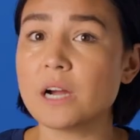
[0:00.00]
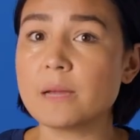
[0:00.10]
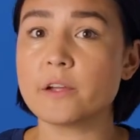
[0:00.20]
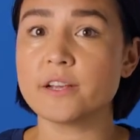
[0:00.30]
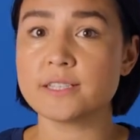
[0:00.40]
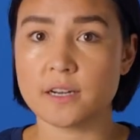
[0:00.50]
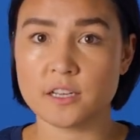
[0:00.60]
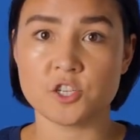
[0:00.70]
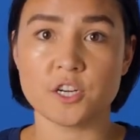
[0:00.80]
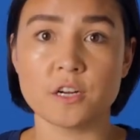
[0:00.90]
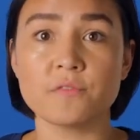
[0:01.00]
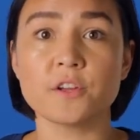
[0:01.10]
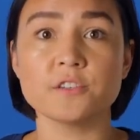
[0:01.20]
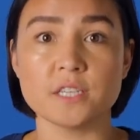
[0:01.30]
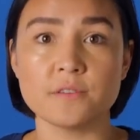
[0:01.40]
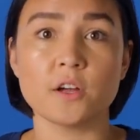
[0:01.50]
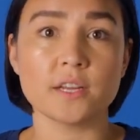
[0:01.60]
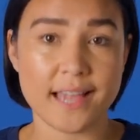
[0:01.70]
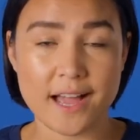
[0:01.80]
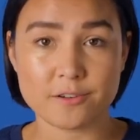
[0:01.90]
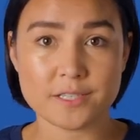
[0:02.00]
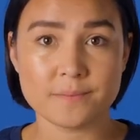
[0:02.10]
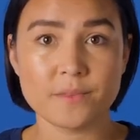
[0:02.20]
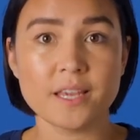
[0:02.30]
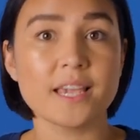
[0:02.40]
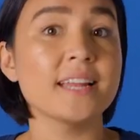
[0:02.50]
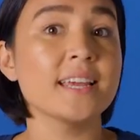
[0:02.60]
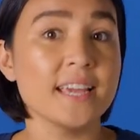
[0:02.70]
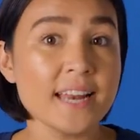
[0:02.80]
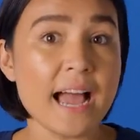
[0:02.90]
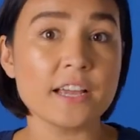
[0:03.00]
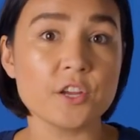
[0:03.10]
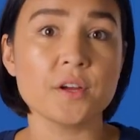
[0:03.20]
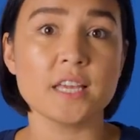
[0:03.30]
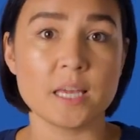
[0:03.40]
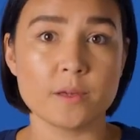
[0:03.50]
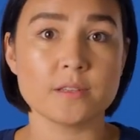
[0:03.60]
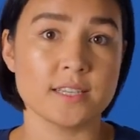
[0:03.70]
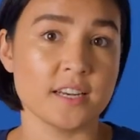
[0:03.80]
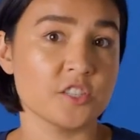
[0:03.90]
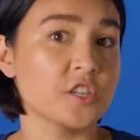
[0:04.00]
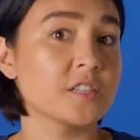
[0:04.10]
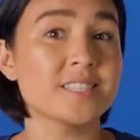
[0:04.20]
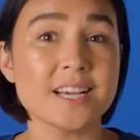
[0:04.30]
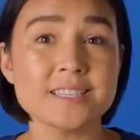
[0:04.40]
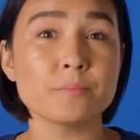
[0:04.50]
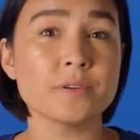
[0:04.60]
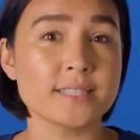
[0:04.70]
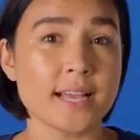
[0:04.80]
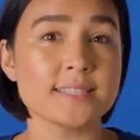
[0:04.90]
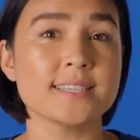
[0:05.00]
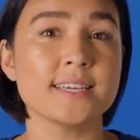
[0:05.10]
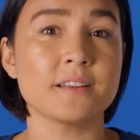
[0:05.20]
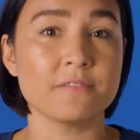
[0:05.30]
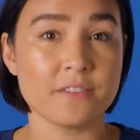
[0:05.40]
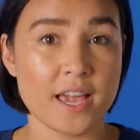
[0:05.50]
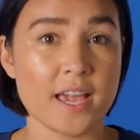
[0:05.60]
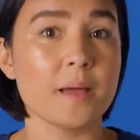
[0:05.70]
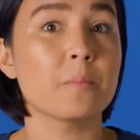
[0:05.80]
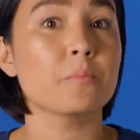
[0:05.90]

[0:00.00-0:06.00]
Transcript: primary signature for your default account. An inaccurate email signature doesn't precisely convey